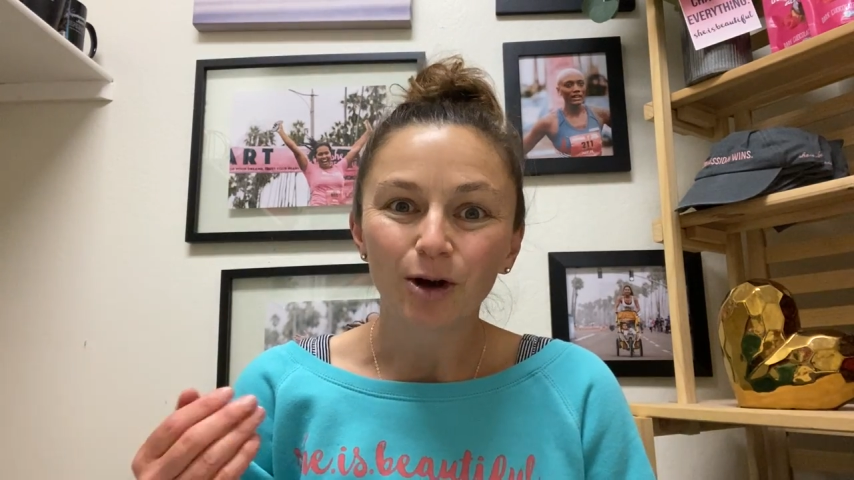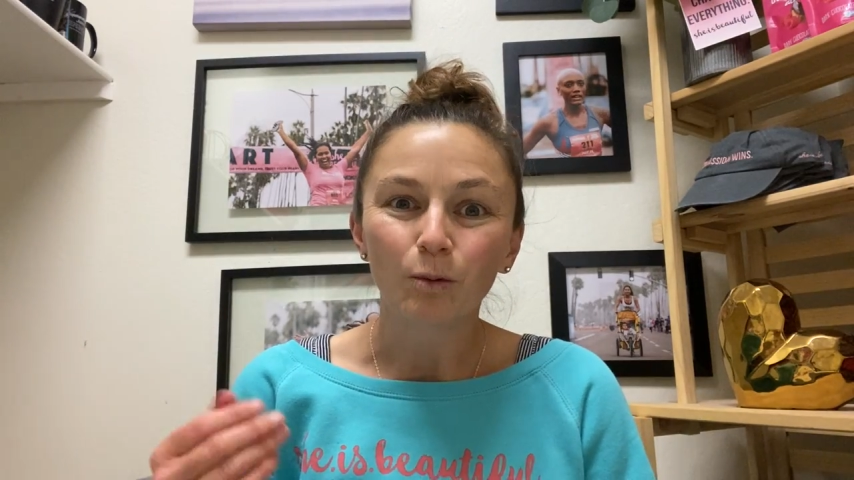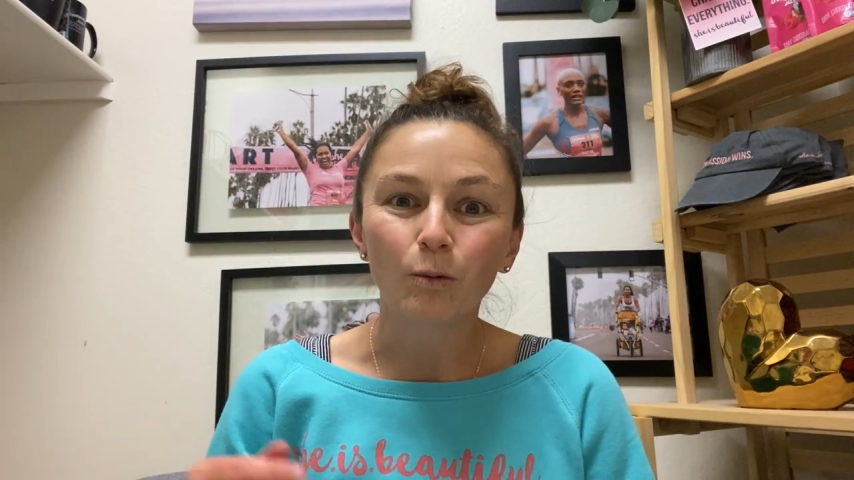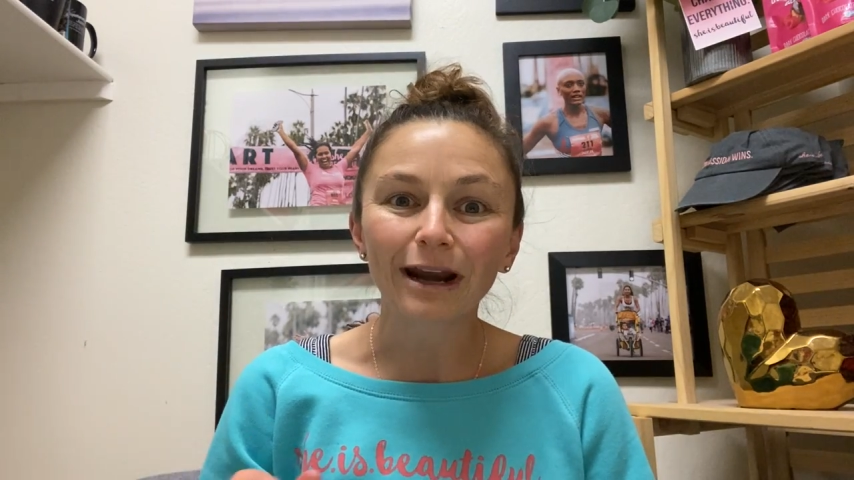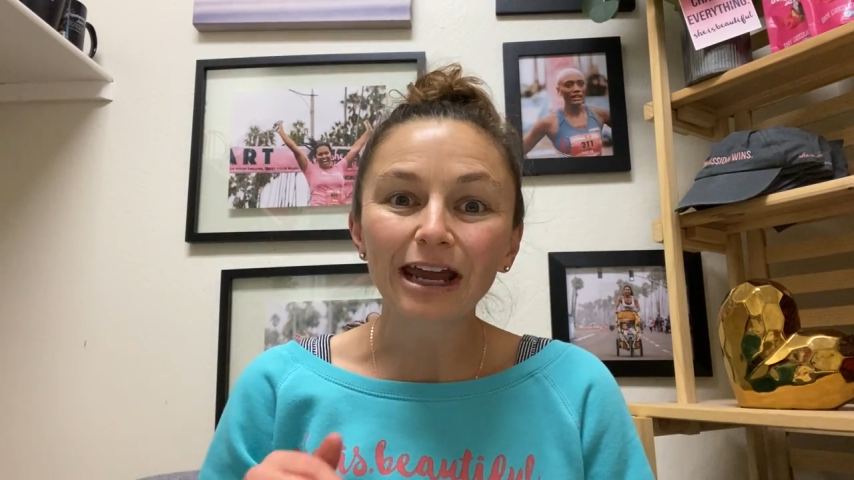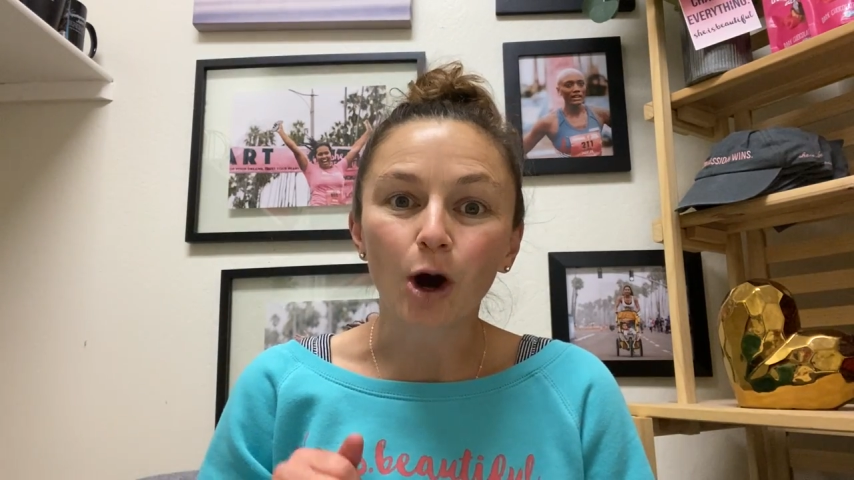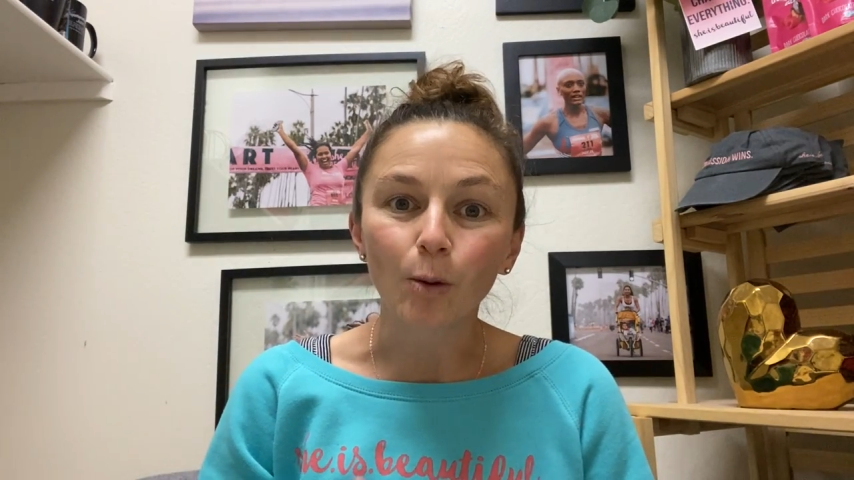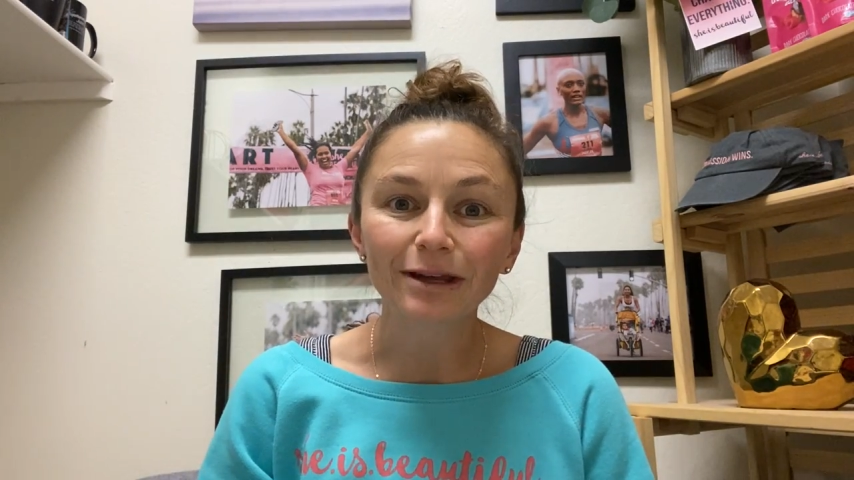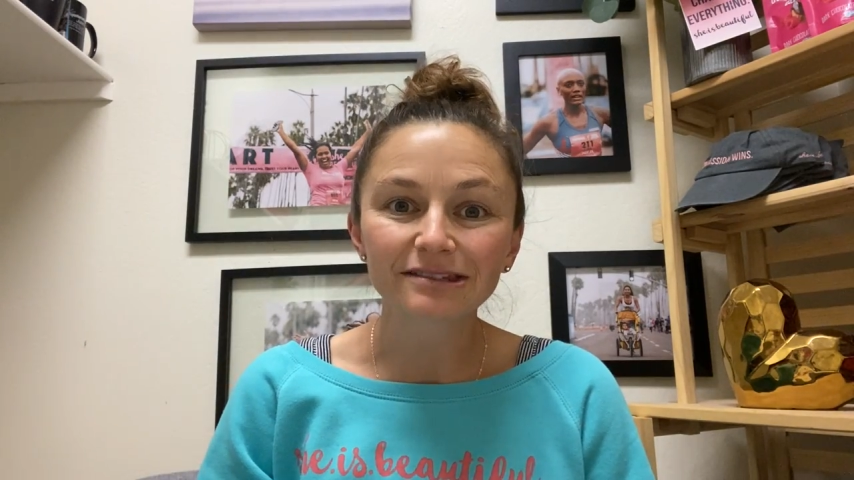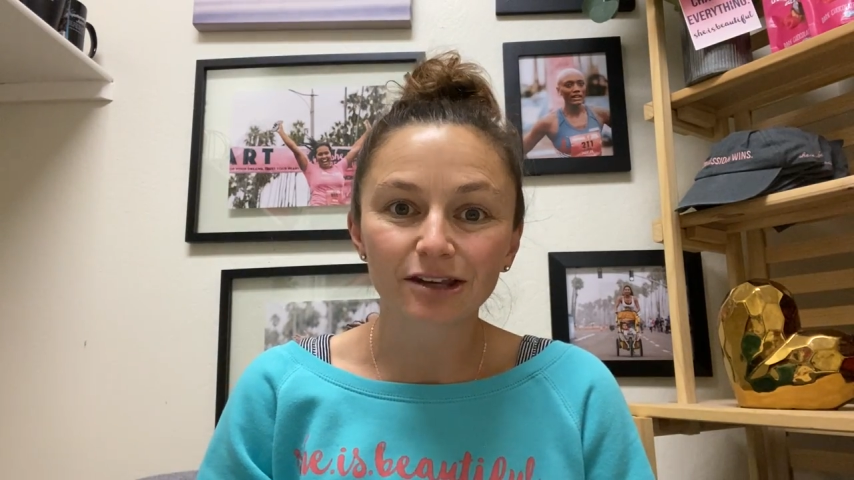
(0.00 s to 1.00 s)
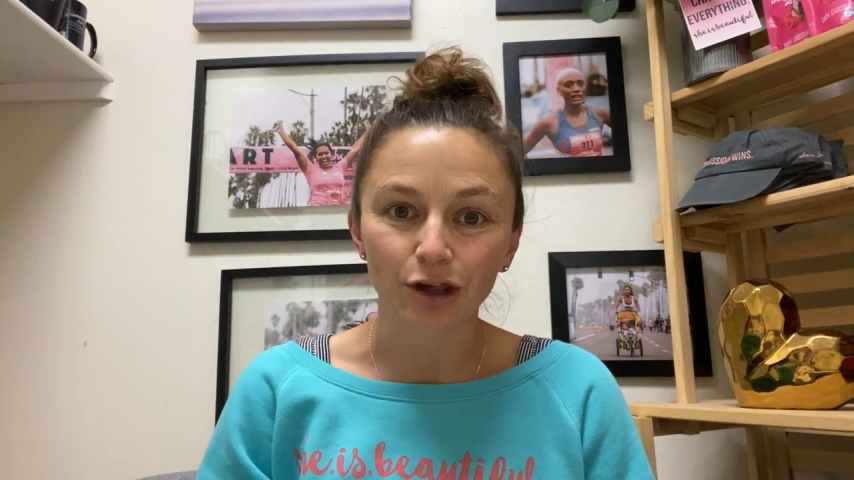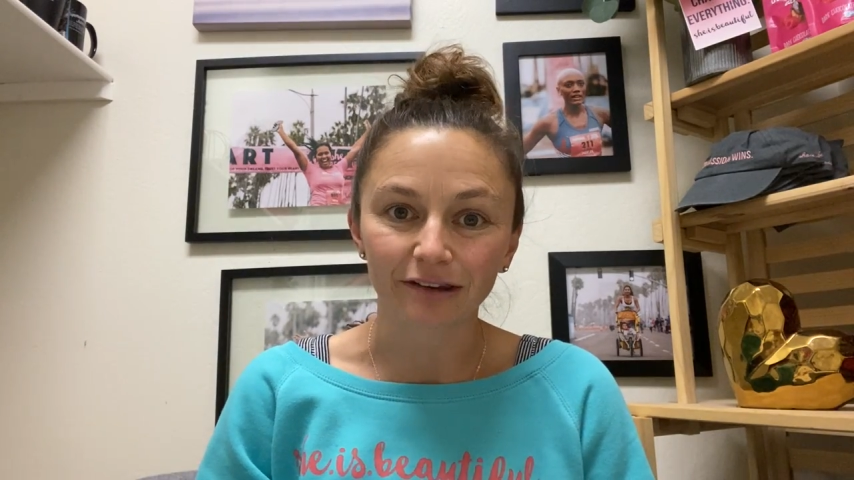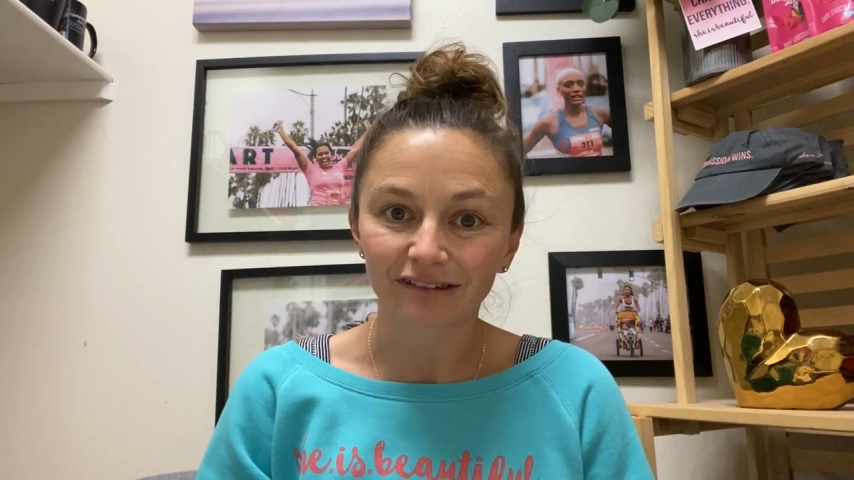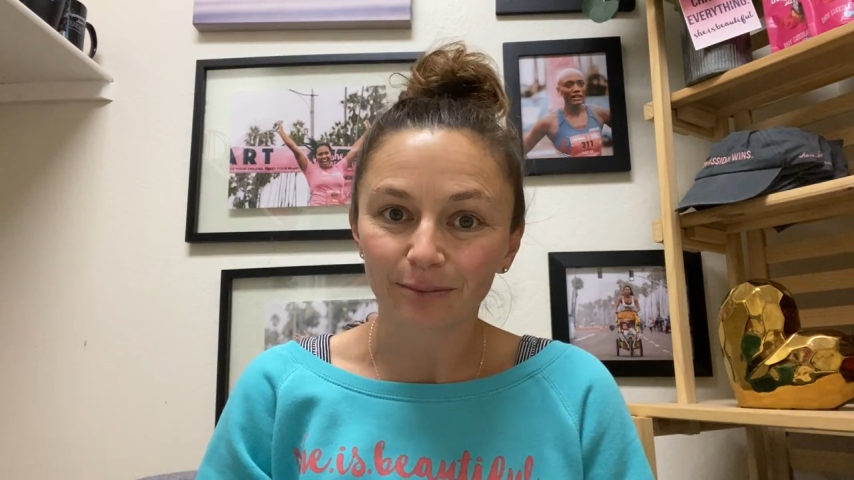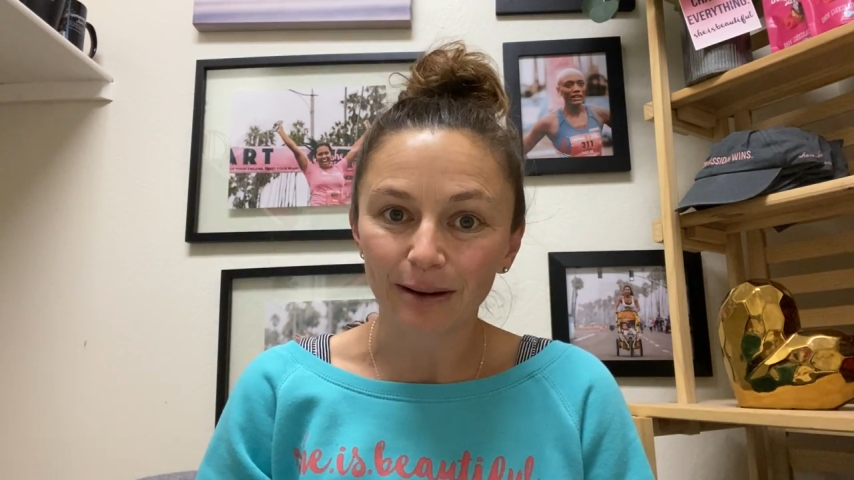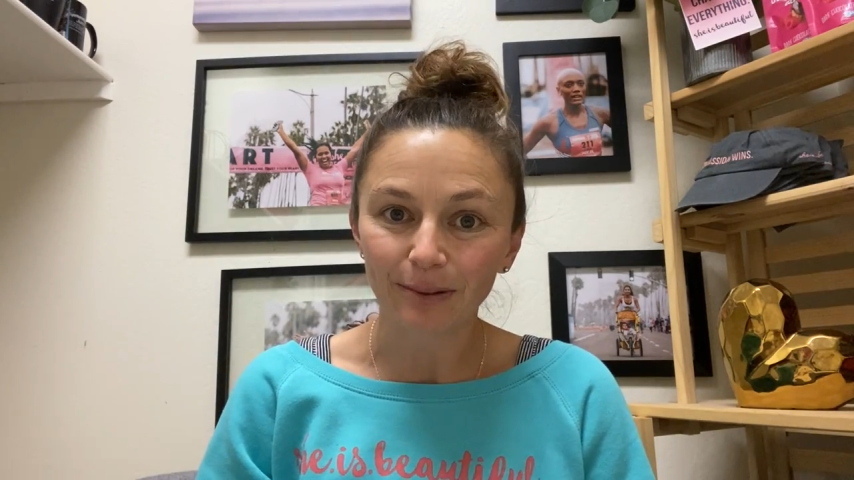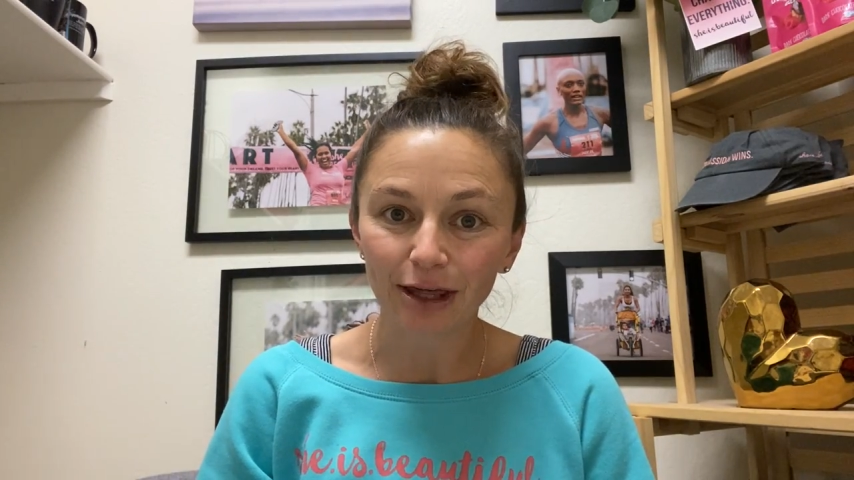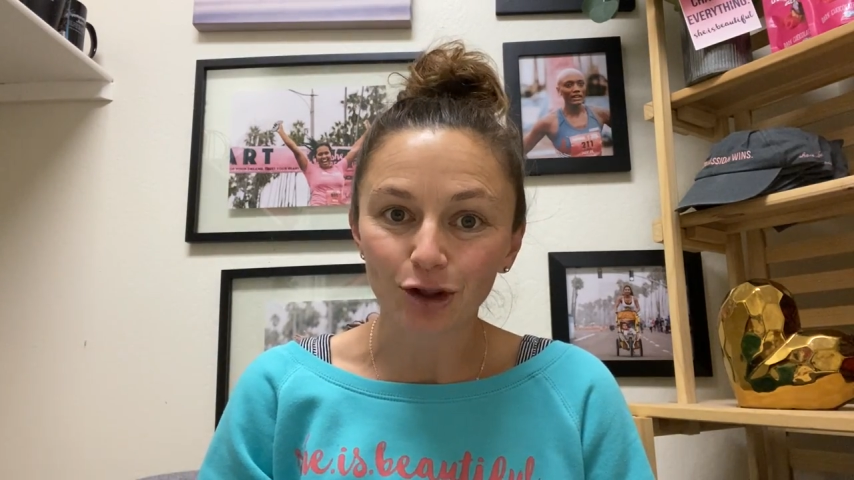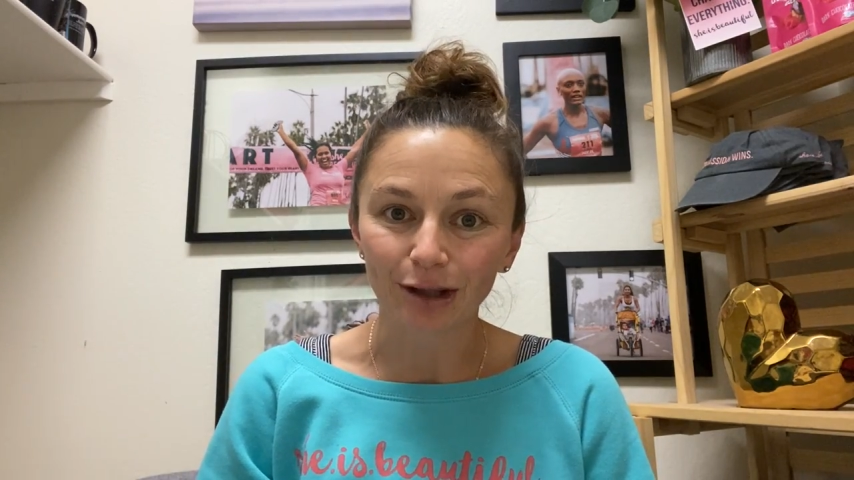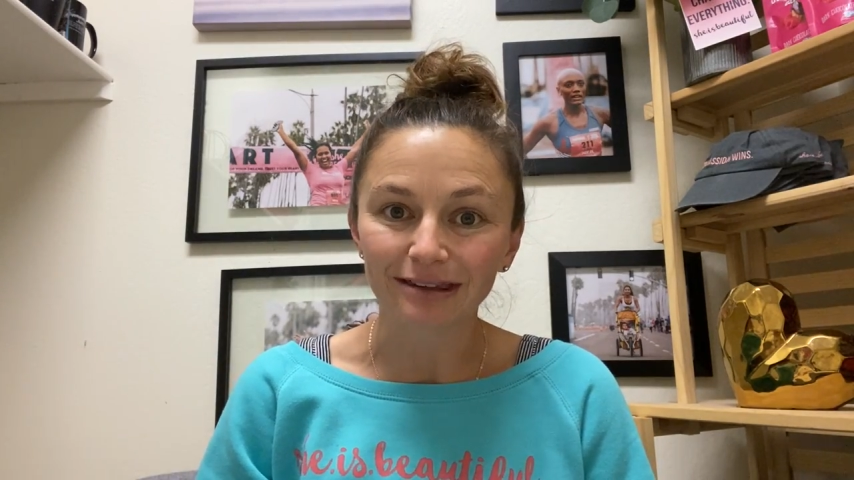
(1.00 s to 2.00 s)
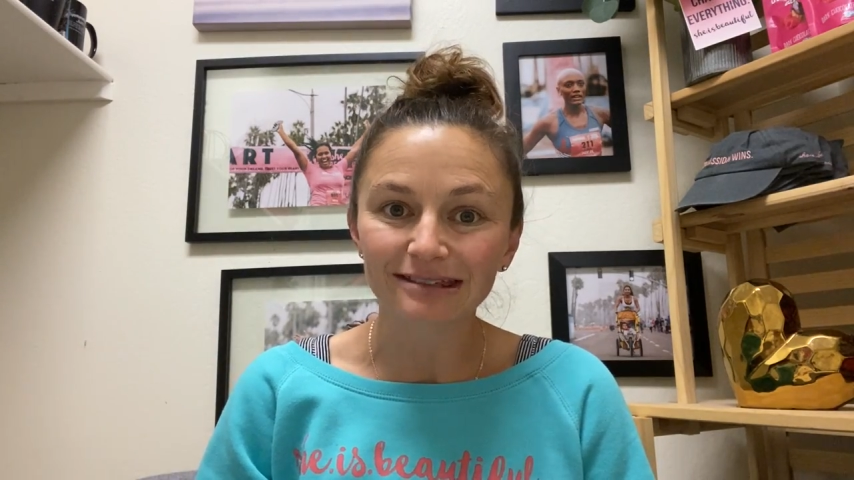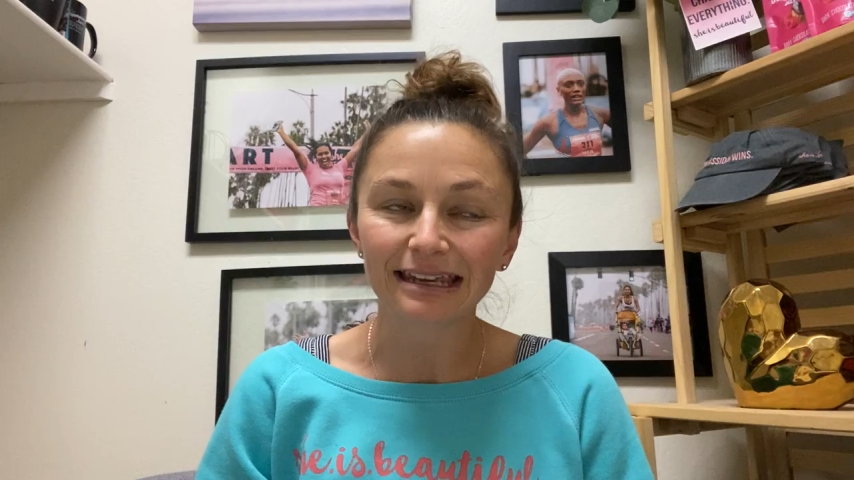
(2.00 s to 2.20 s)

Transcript: what I always suggest to my patients